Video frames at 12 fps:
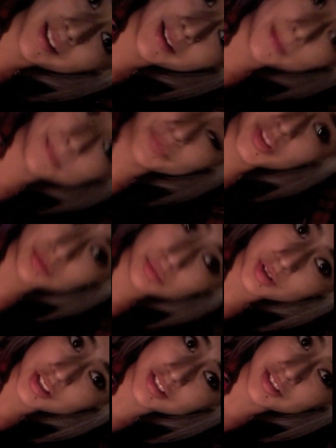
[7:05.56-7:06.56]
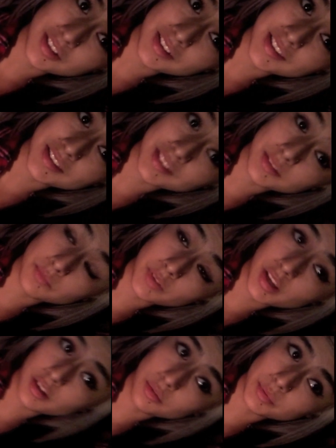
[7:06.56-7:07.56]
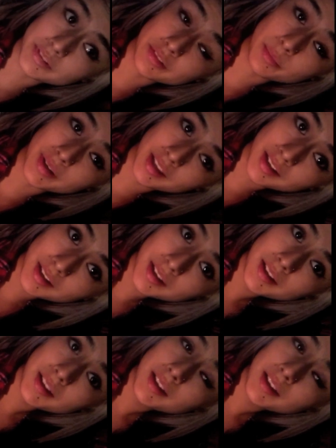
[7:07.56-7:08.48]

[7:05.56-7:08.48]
Okay, YouTube. Um, thanks for watching. Sorry this